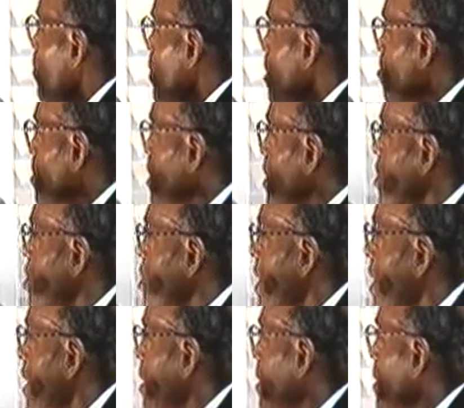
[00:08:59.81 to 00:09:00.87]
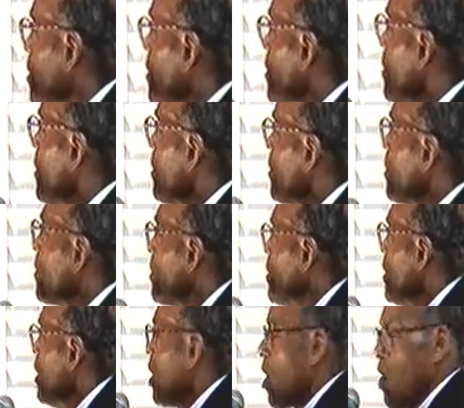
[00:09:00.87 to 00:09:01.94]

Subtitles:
The blood shed he